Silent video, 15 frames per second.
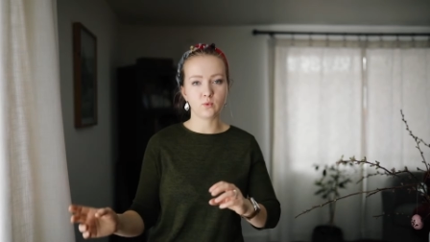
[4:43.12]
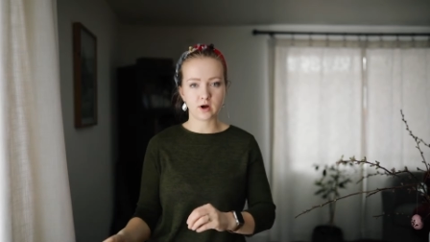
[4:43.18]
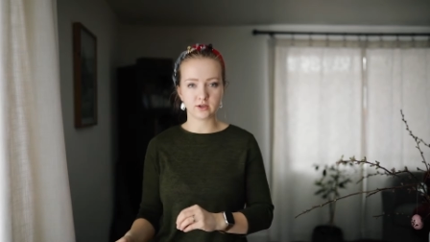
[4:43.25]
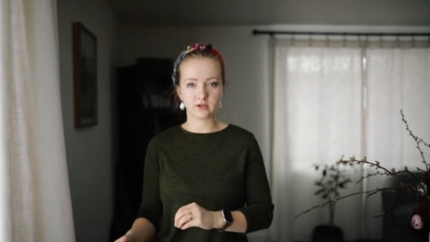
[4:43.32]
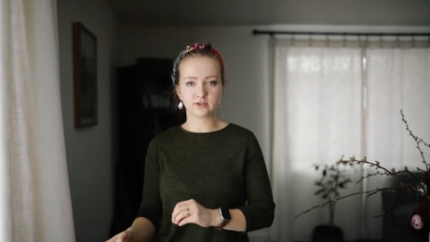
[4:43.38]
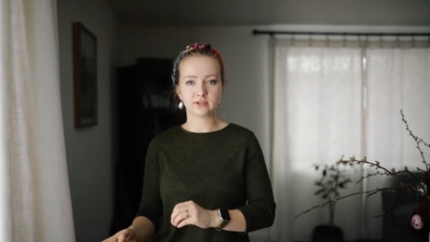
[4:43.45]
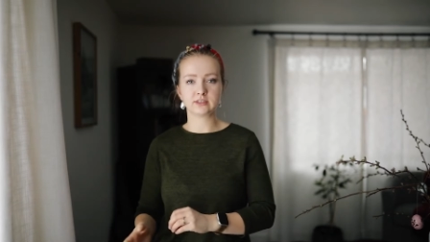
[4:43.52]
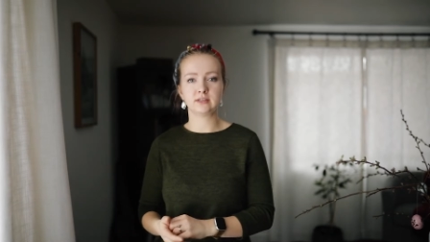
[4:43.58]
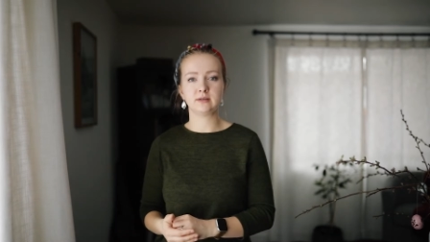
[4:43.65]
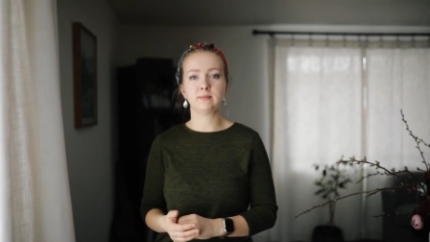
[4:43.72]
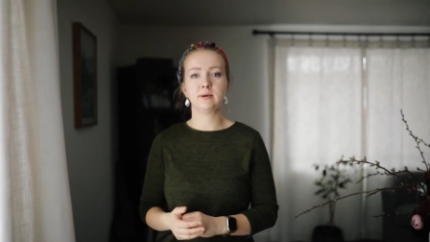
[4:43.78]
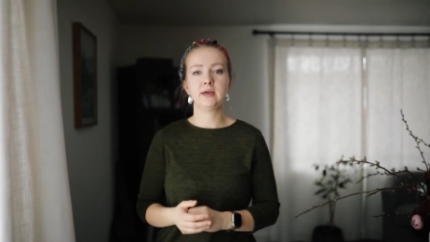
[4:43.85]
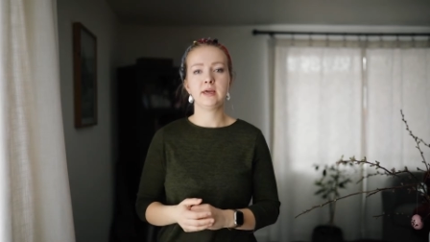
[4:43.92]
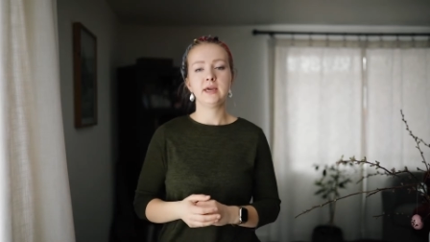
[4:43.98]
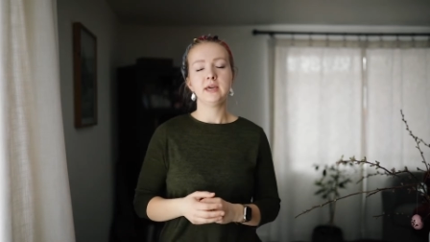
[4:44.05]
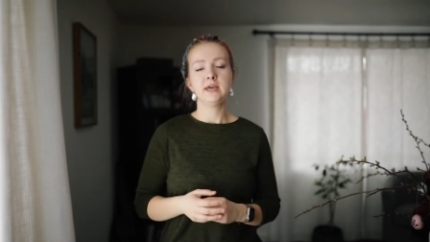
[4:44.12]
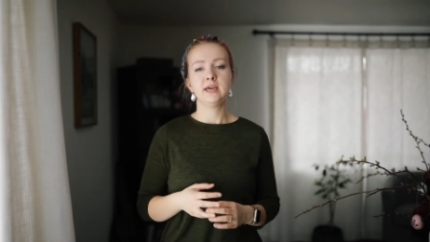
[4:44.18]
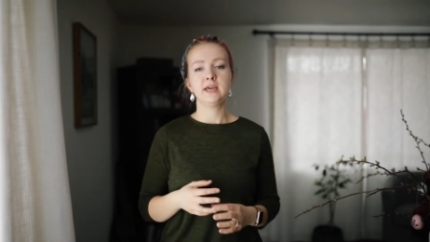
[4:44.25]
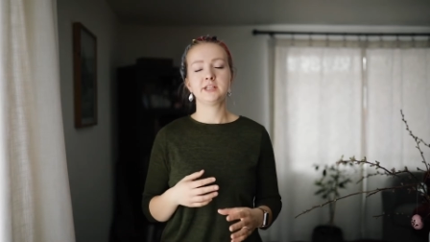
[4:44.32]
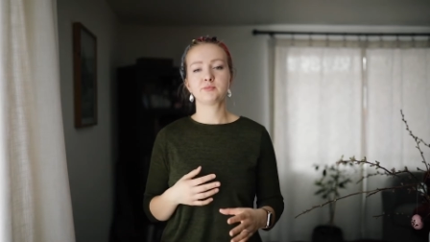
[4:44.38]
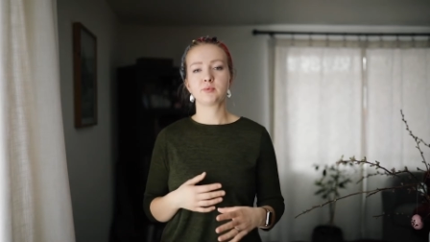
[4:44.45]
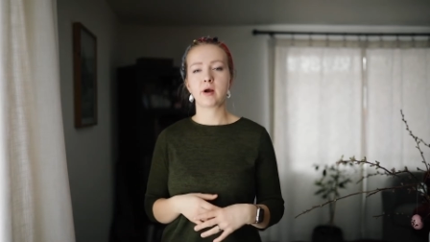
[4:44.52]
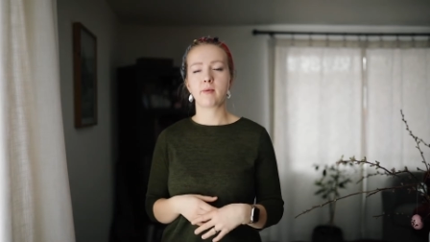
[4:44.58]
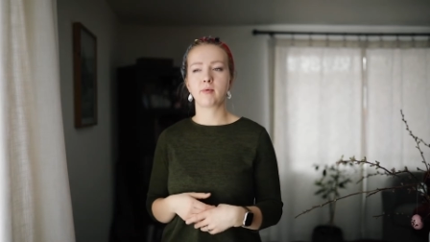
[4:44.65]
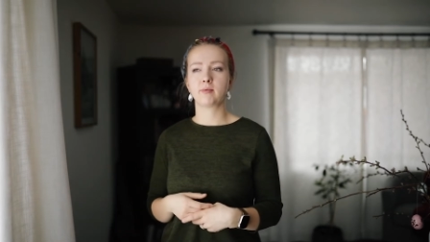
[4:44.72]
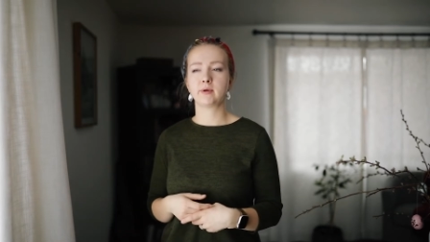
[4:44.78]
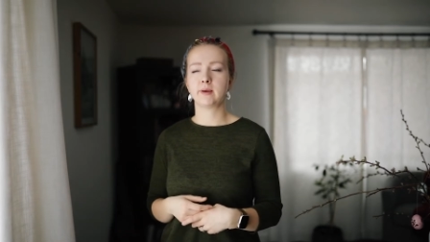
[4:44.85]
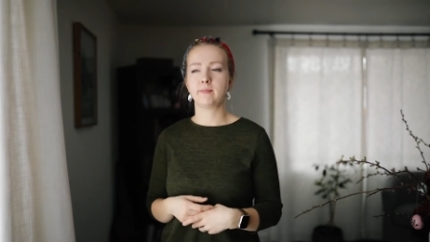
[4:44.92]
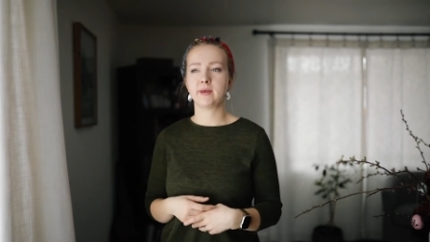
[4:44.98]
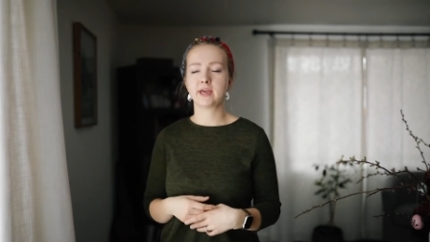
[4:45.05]
while you sleep, it's
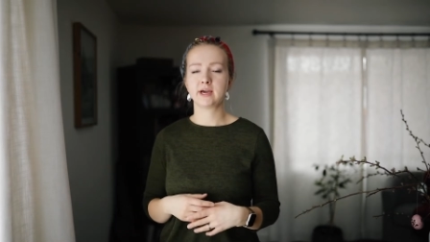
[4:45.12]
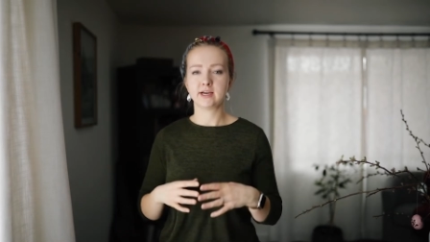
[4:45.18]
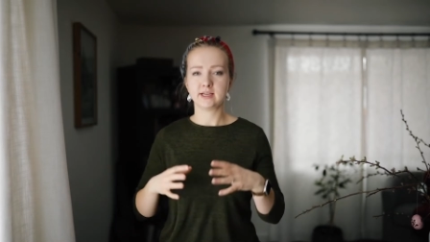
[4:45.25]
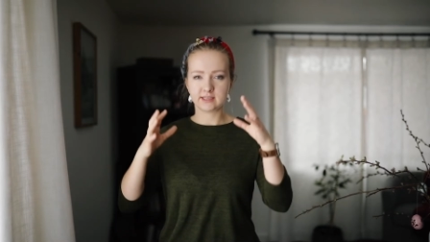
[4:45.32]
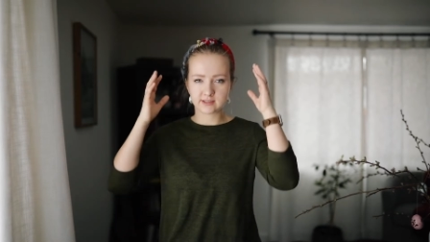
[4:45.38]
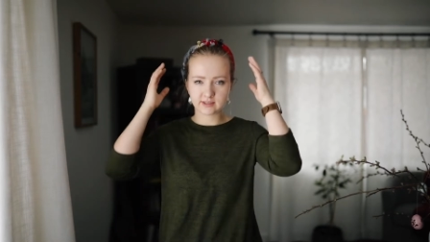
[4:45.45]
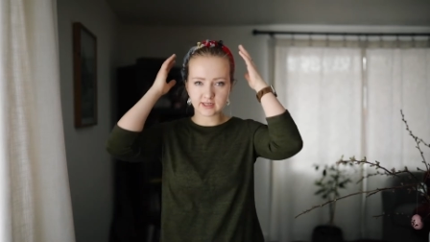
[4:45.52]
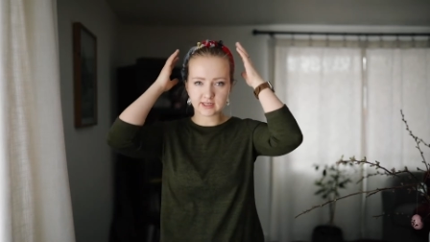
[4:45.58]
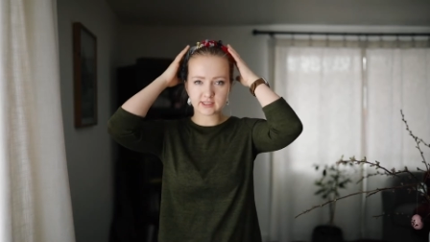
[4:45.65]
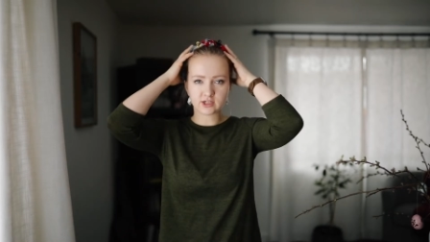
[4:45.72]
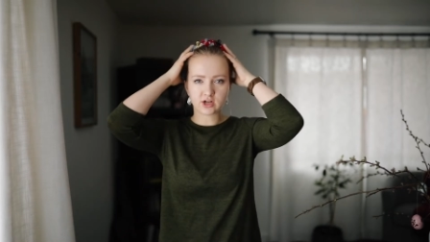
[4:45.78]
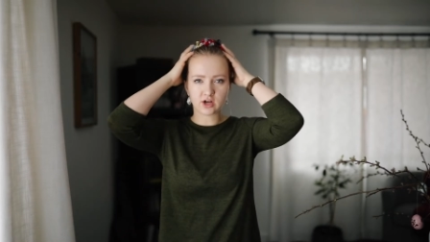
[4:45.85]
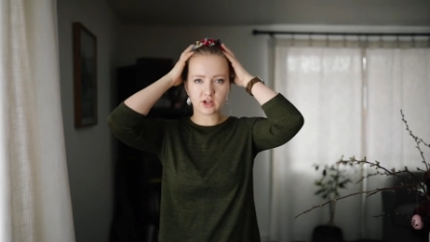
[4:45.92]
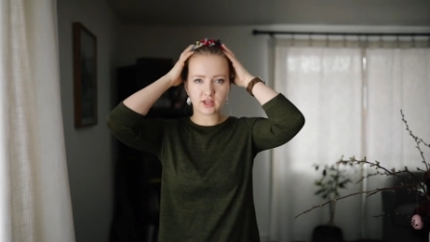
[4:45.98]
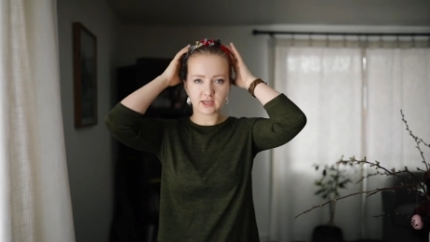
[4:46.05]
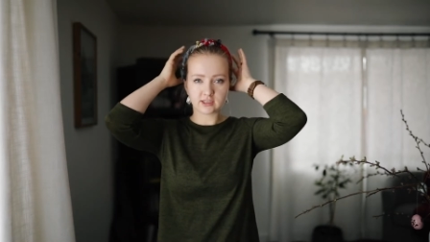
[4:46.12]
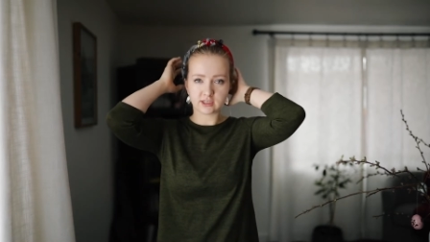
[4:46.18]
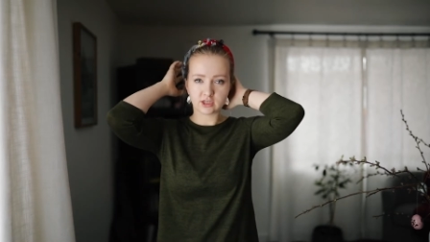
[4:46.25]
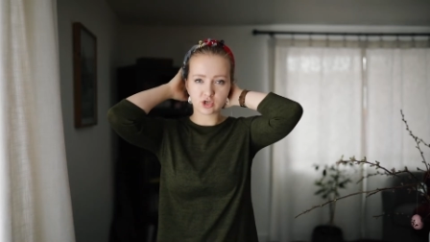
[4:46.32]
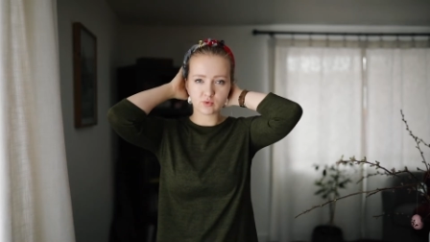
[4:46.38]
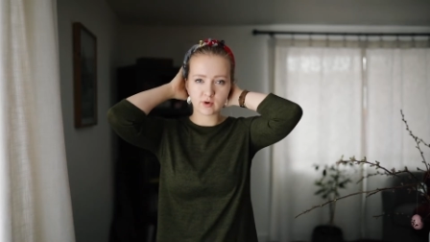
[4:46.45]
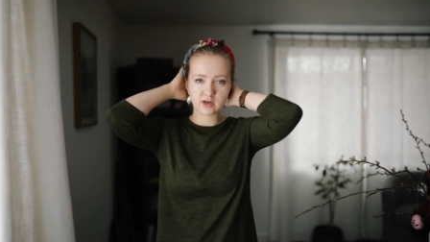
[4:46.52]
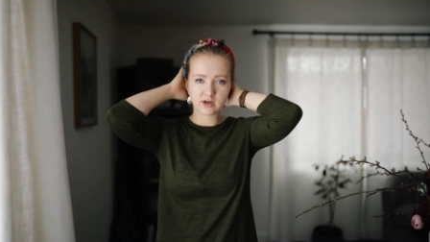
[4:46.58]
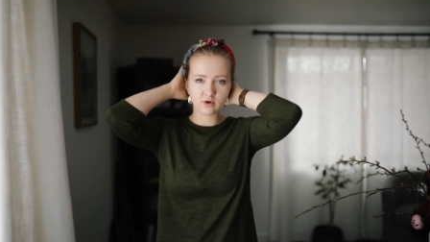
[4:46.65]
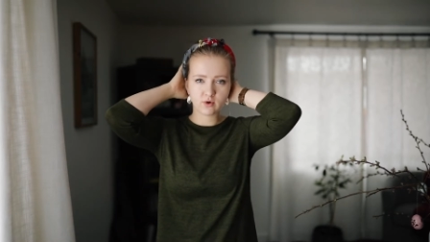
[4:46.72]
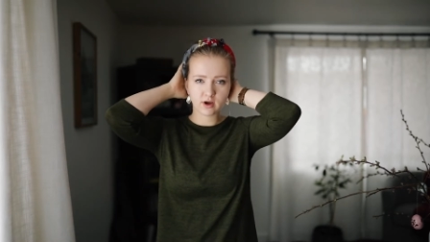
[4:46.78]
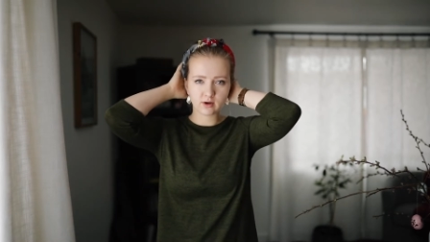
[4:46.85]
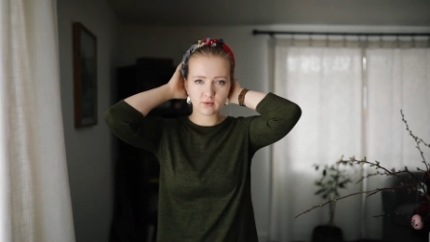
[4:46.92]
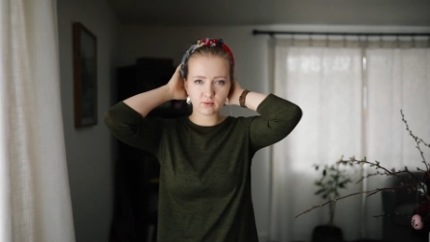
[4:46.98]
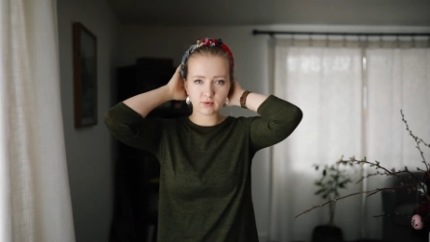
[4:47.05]
probably because it's not like situated
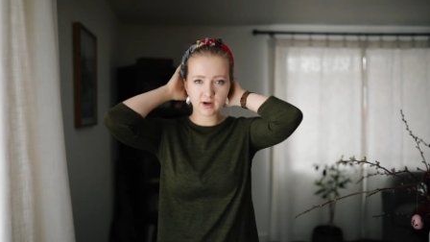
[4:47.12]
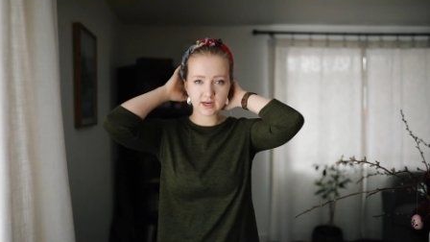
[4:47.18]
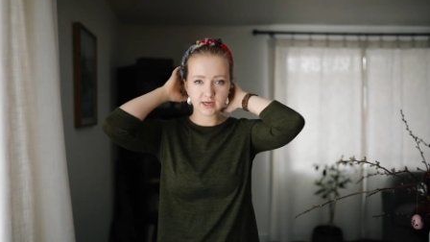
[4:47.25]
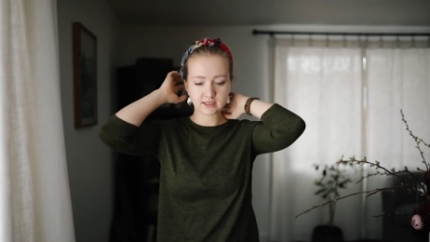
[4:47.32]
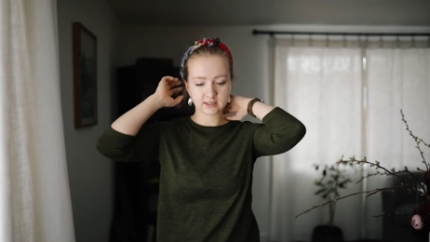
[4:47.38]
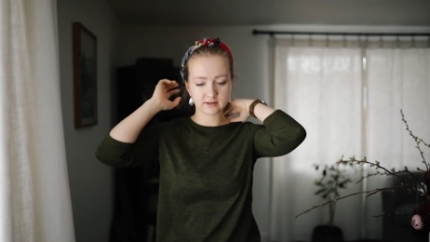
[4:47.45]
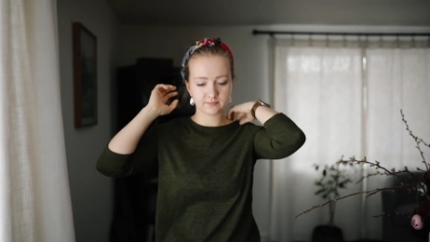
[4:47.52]
quite right.